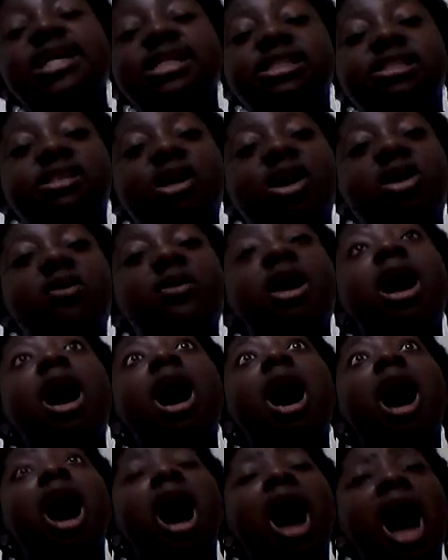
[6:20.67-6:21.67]
So
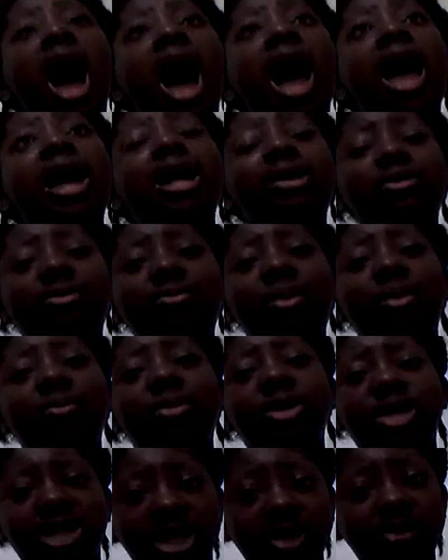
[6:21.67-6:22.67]
I
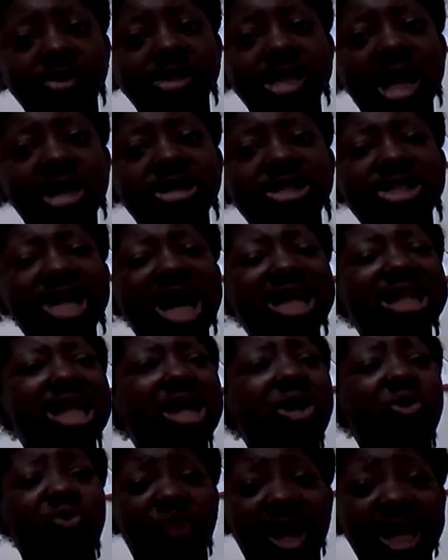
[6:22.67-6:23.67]
remember he was outside
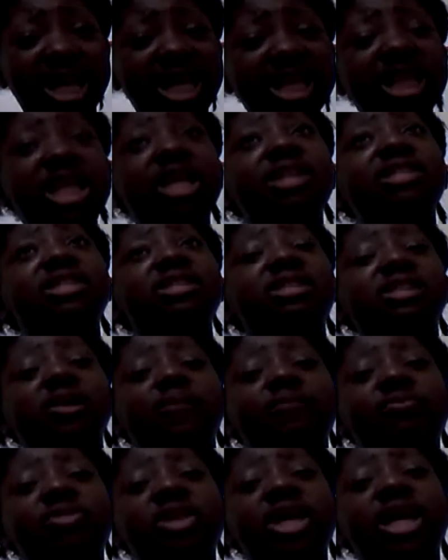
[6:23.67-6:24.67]
like raking leaves or
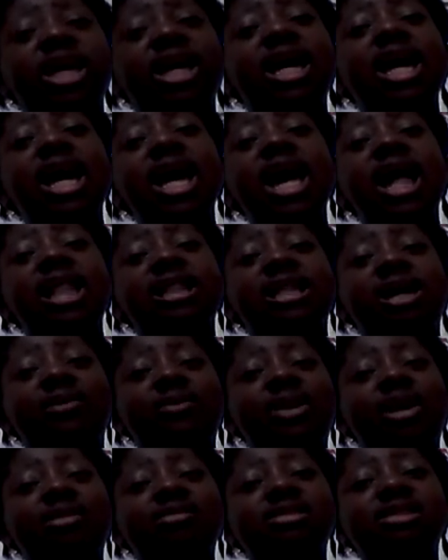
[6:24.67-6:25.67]
something, and I
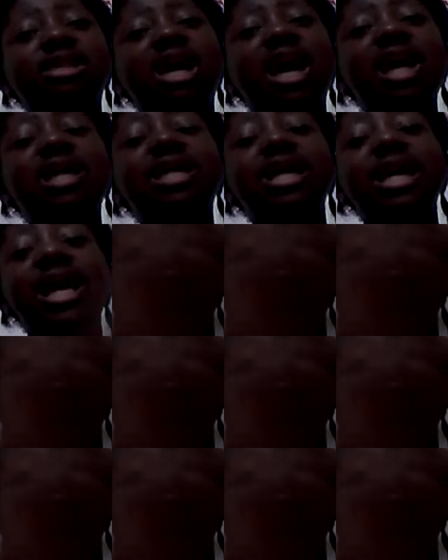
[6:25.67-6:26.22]
went outside,